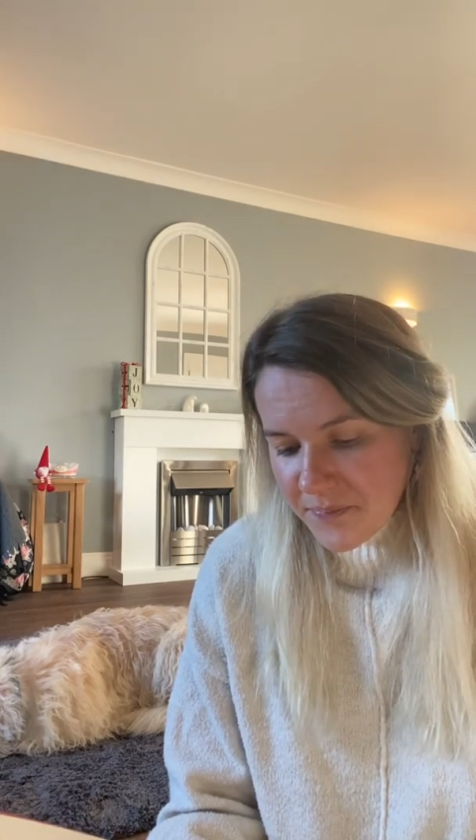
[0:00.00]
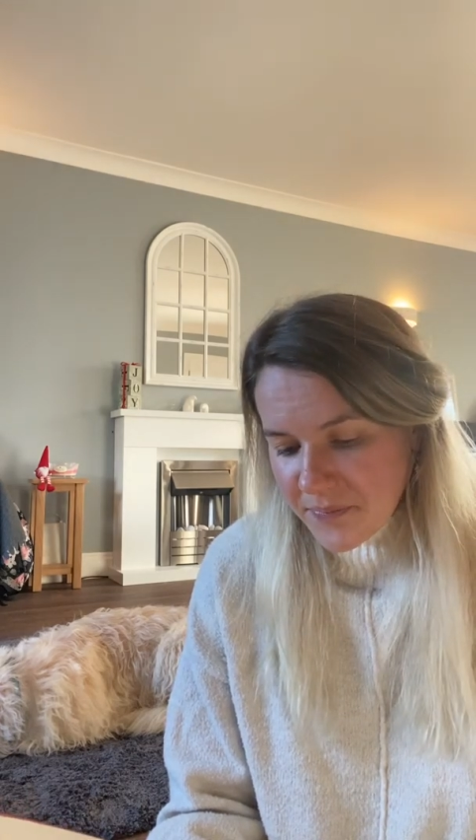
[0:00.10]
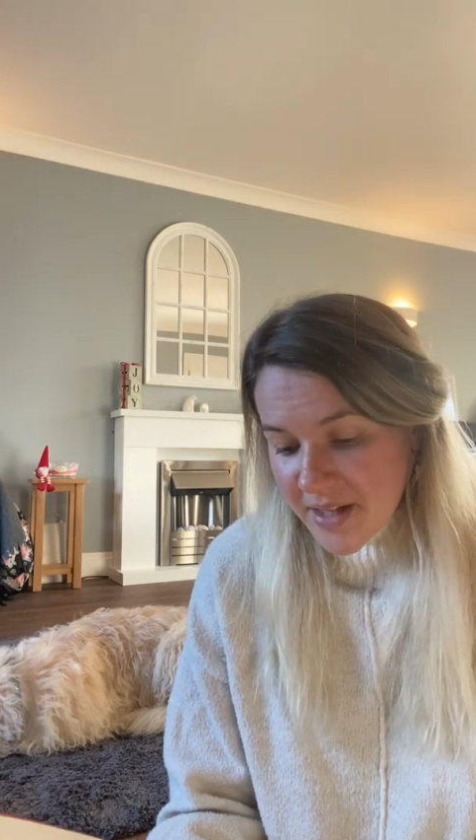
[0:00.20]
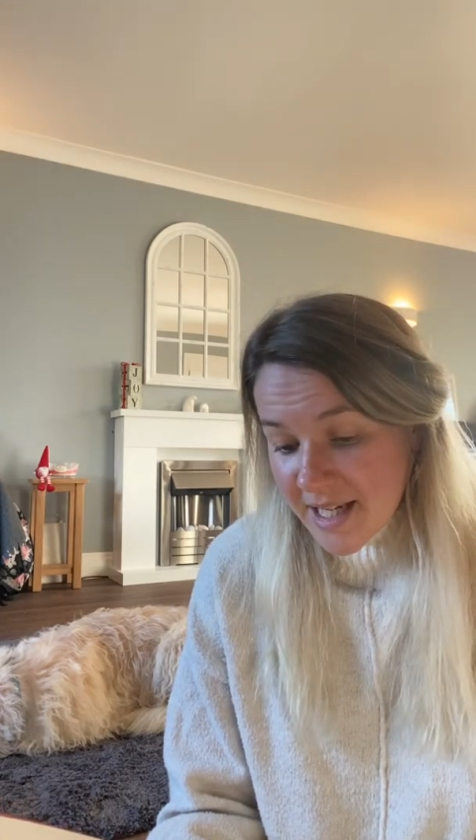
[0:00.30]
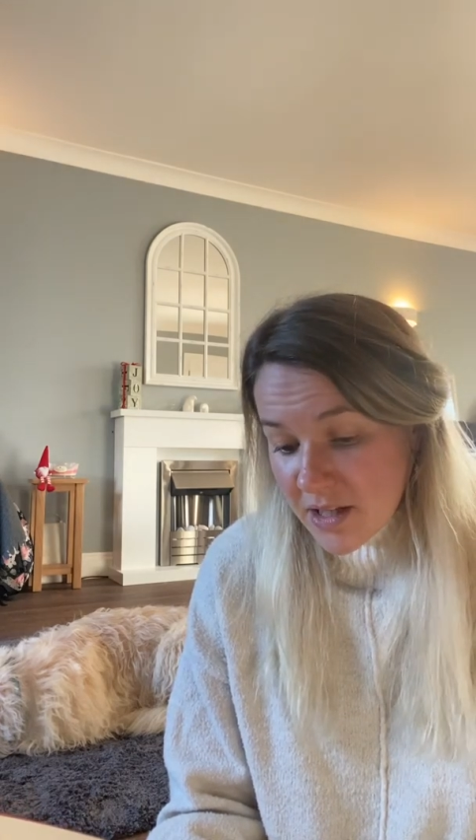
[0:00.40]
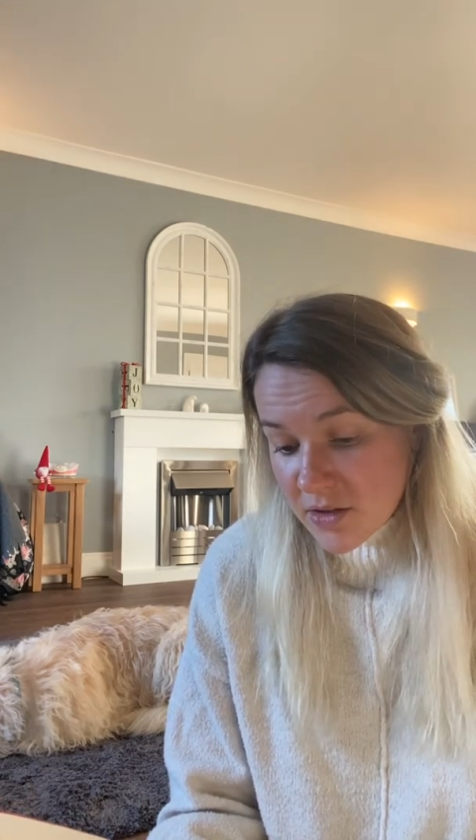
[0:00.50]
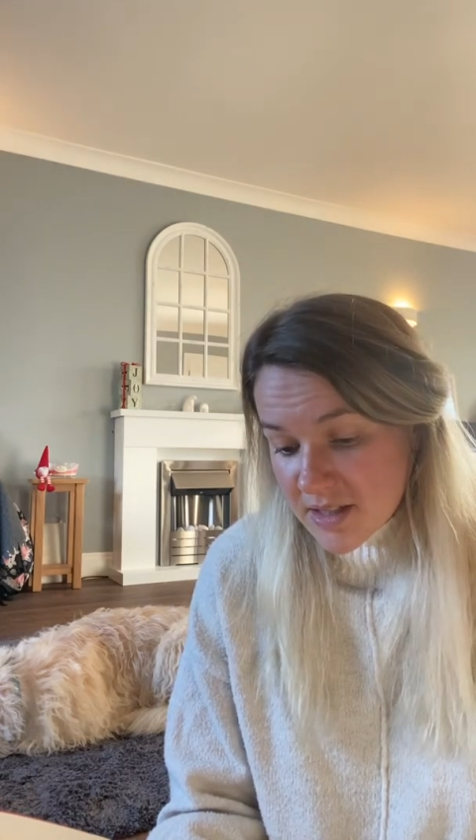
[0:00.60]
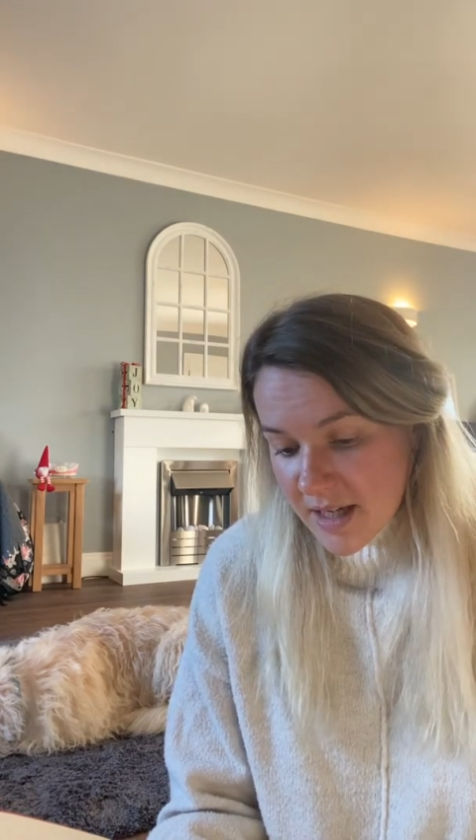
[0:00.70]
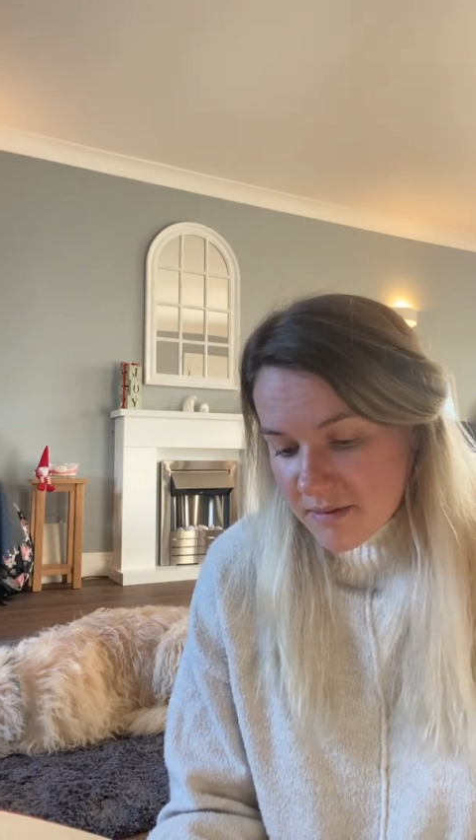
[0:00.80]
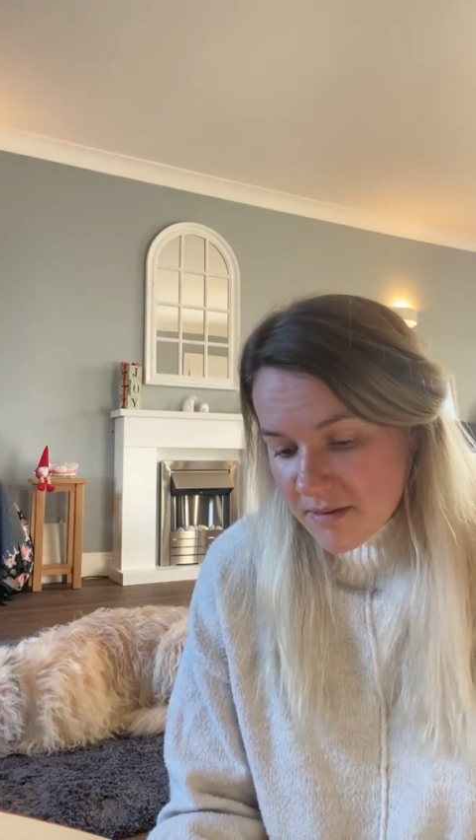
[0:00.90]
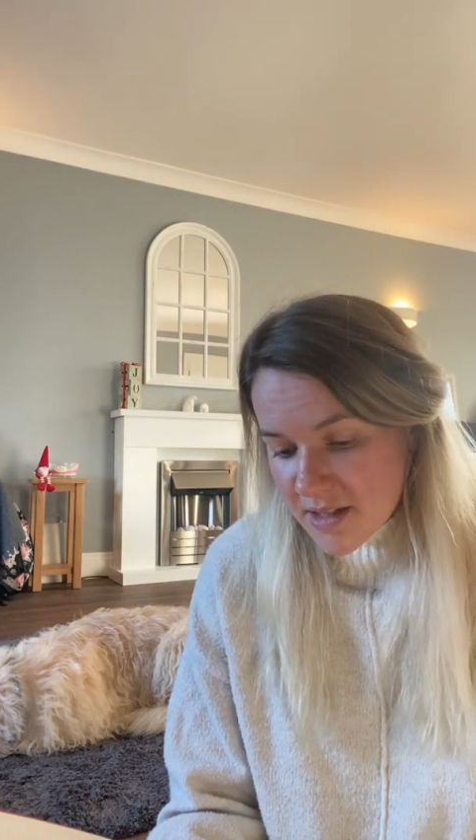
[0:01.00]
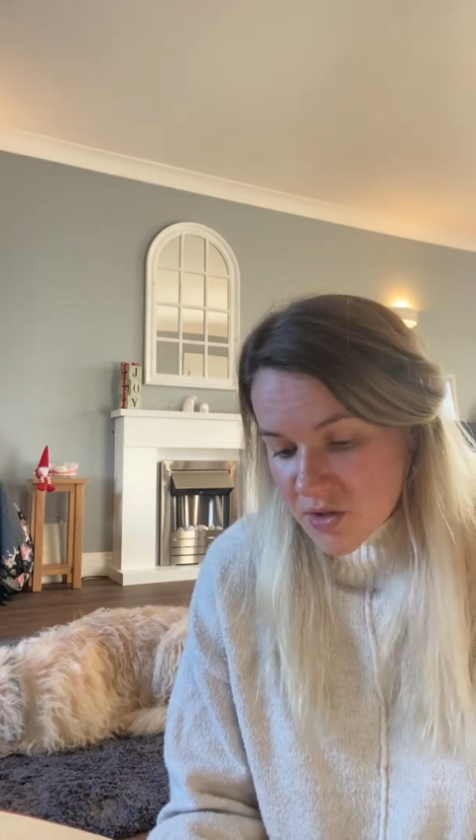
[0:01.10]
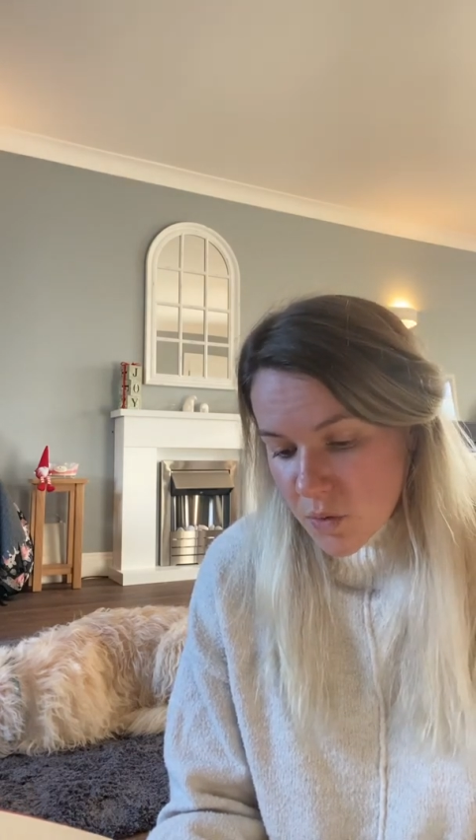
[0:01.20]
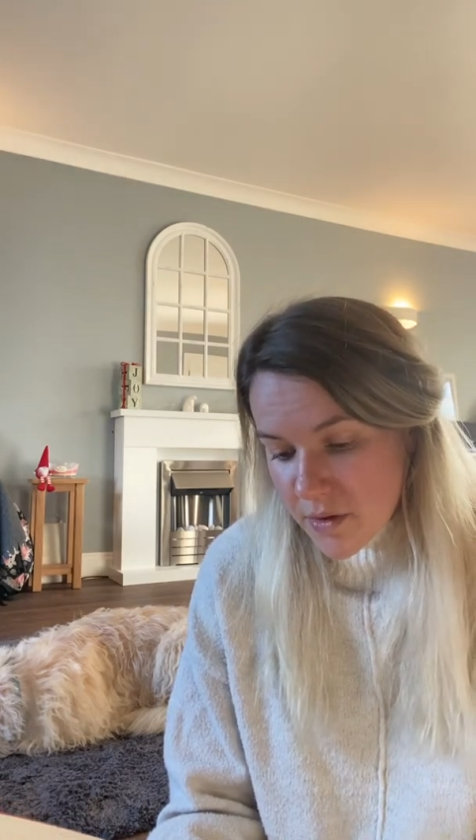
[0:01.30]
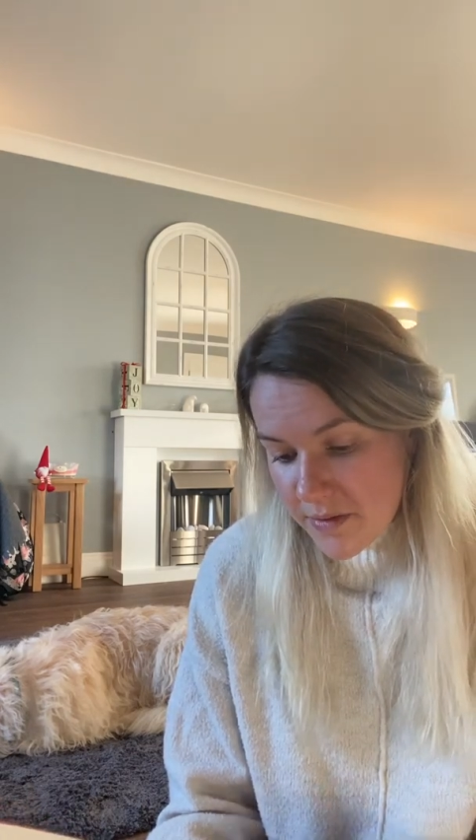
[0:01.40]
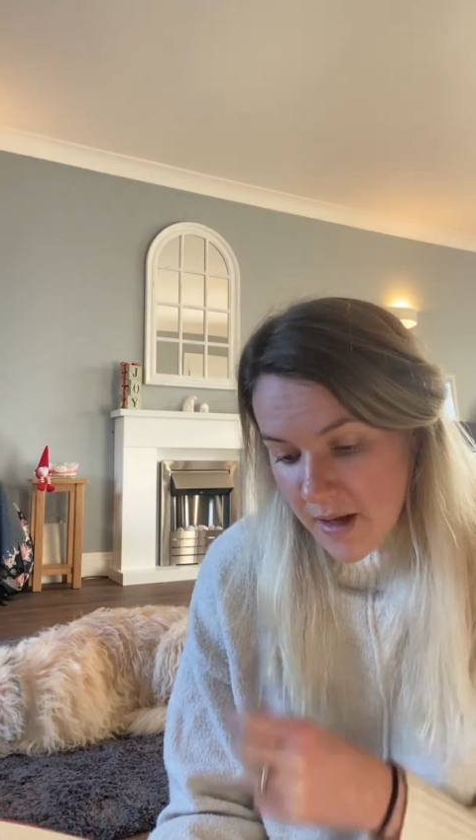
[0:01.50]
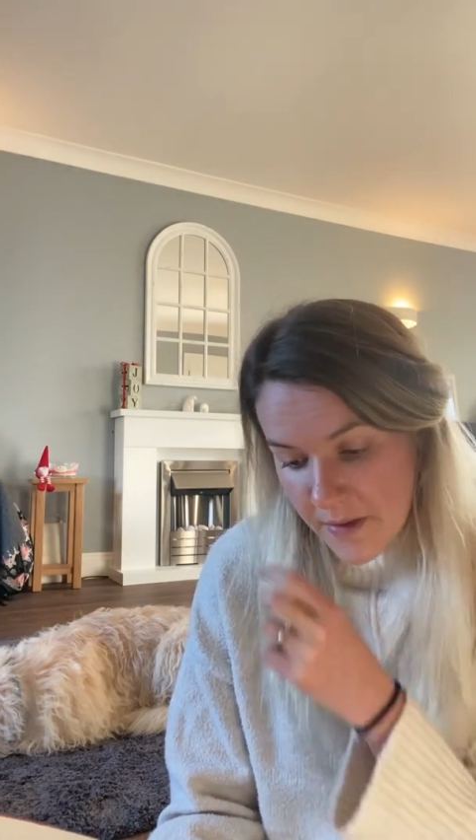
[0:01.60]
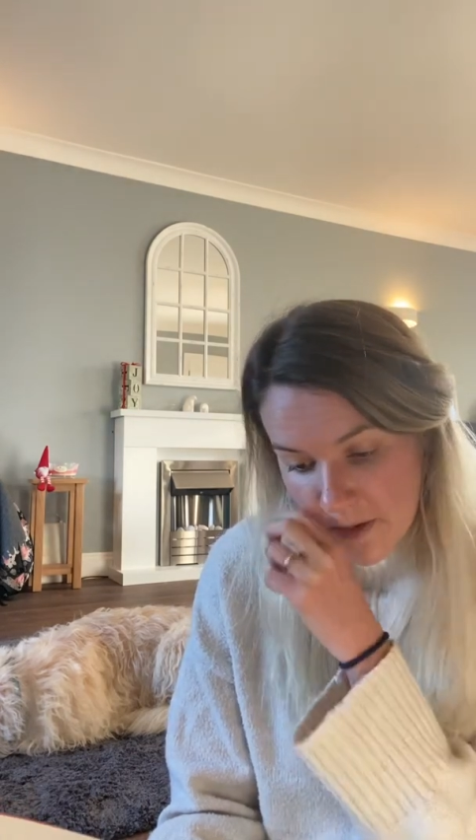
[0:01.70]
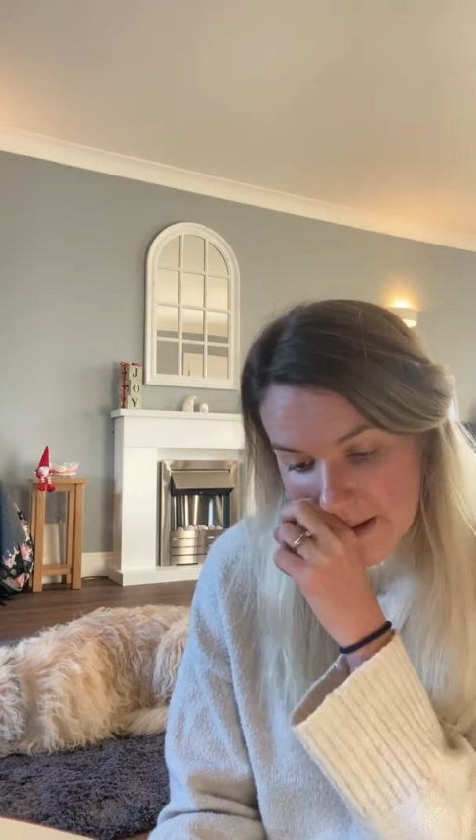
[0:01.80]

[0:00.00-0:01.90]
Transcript: He looked down and saw that the other